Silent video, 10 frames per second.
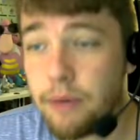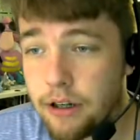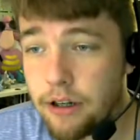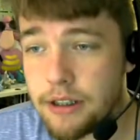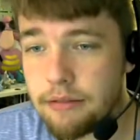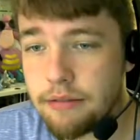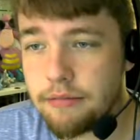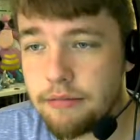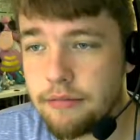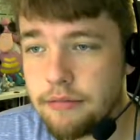hurts.
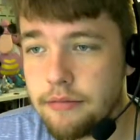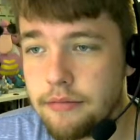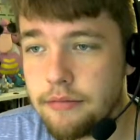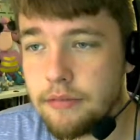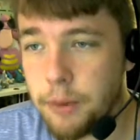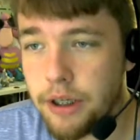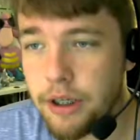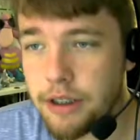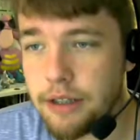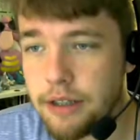It really
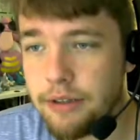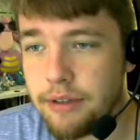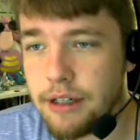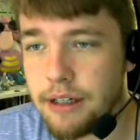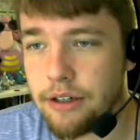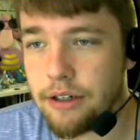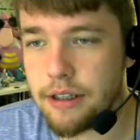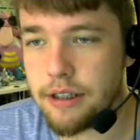hurts. It really does. It hurts.